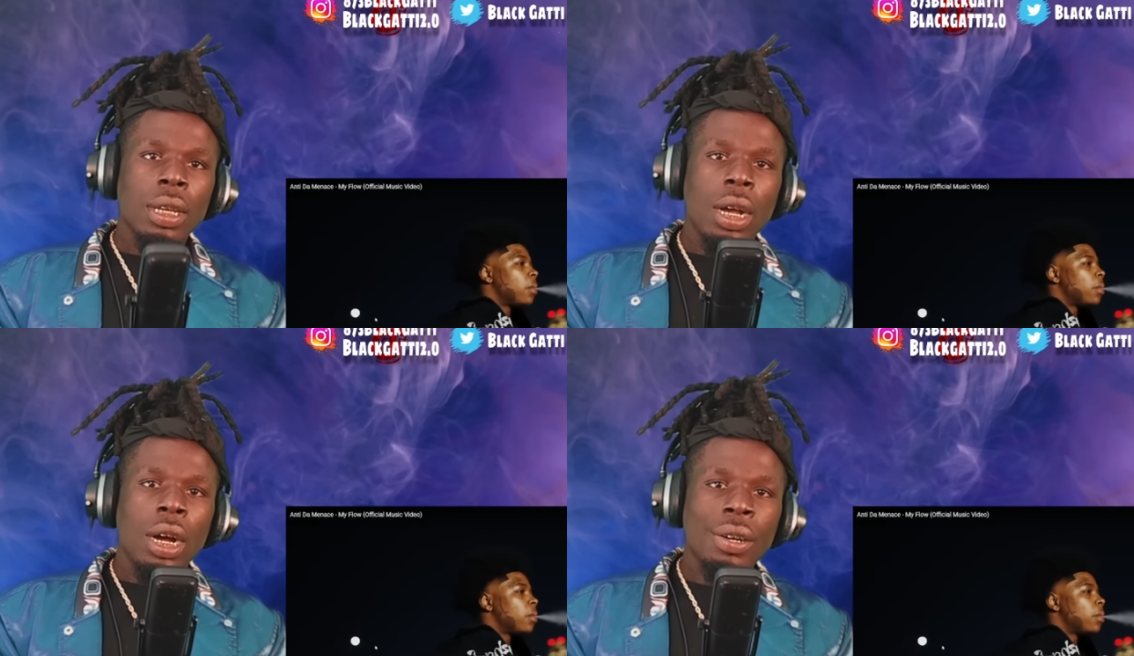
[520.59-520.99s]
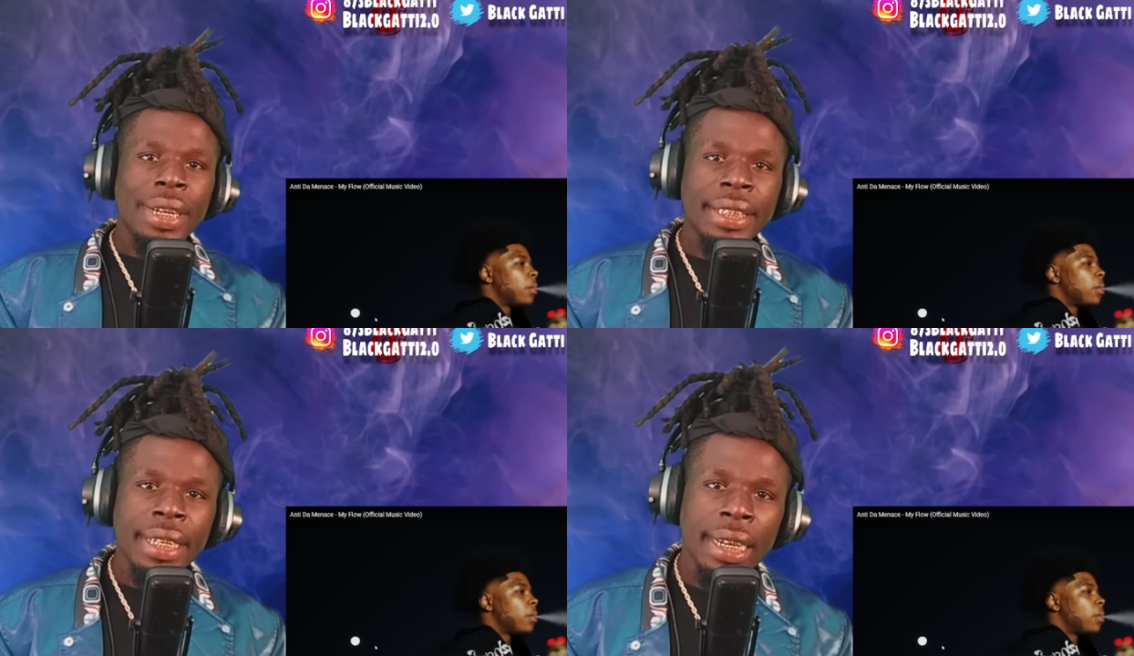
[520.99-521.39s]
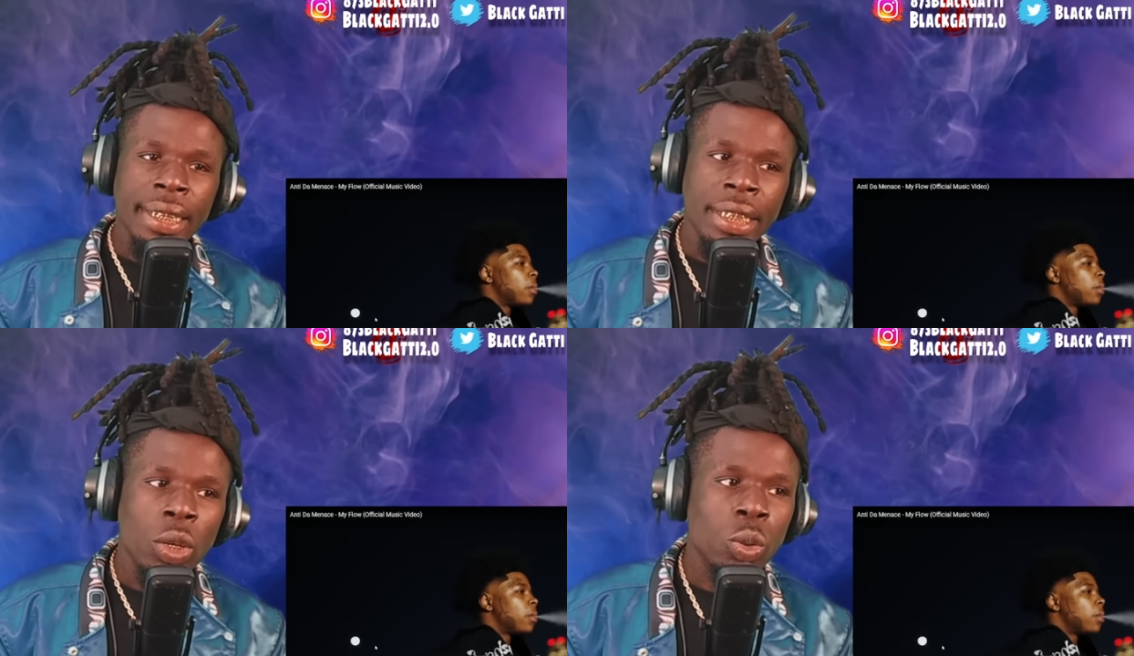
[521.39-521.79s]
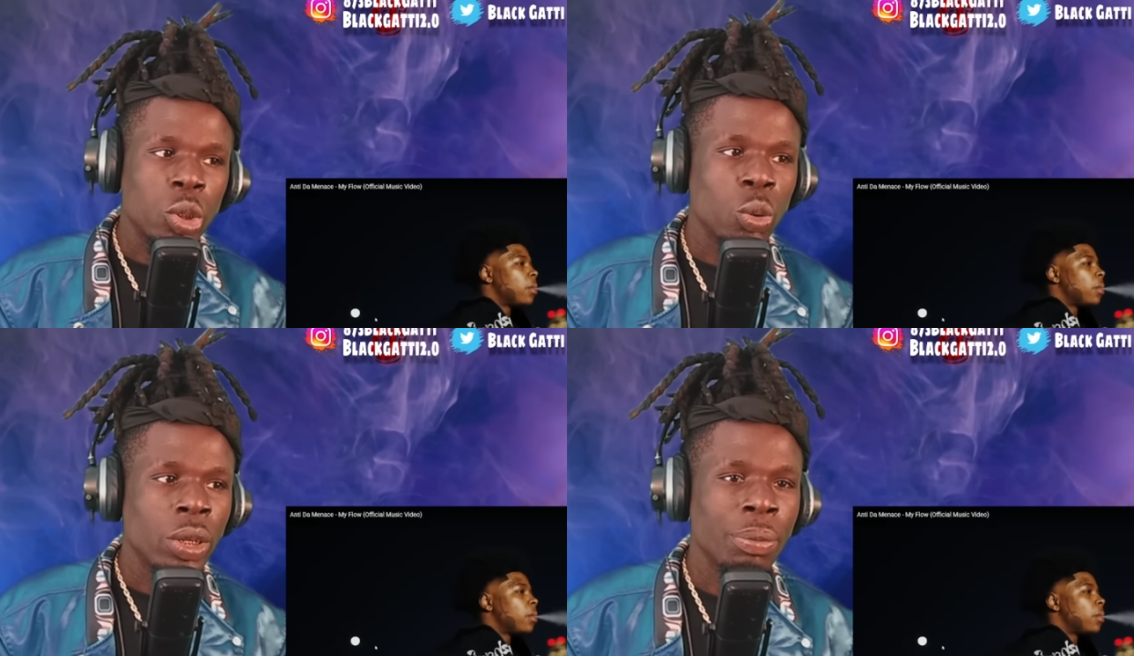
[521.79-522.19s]
Speaker 1: All that yelling, he gonna
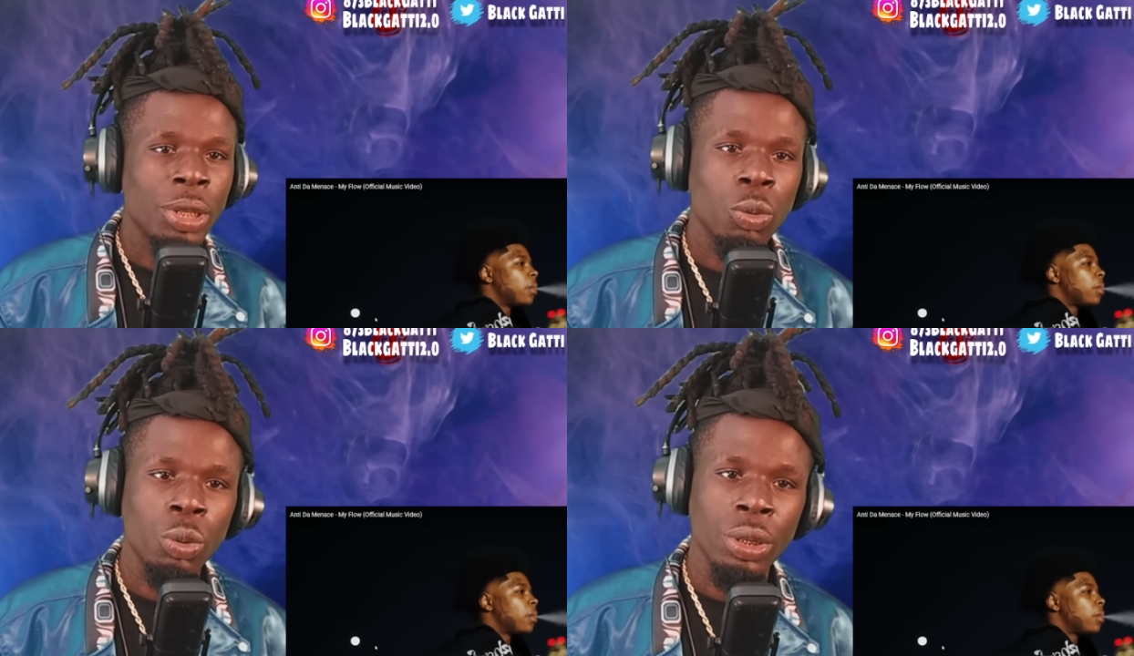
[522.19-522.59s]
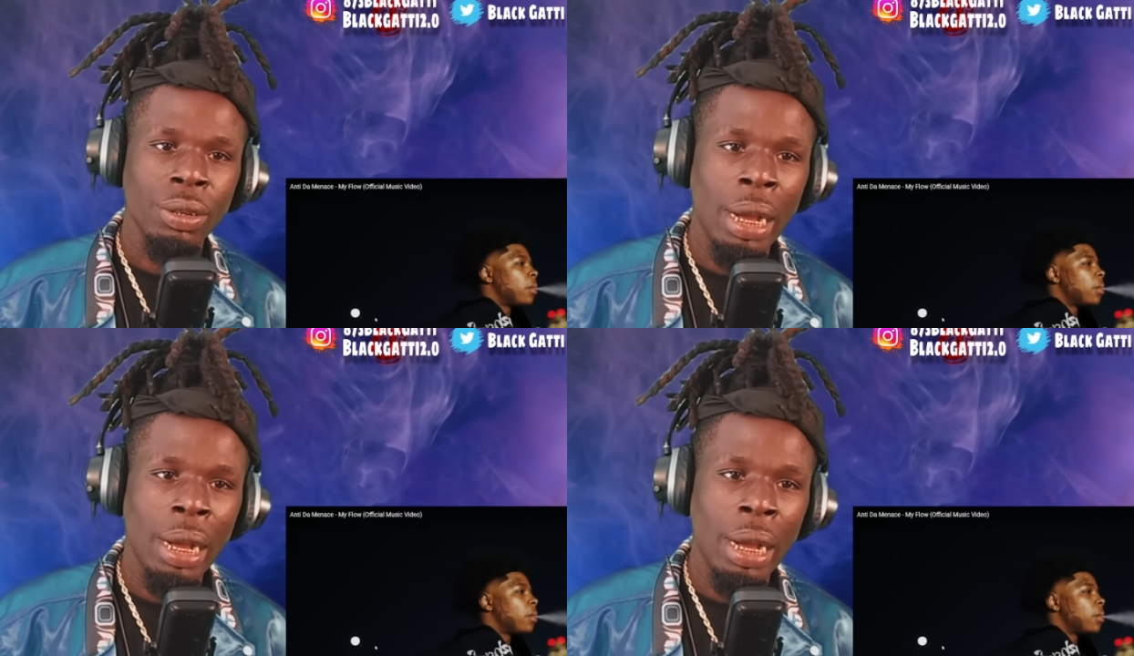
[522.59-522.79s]
shoot him in the real.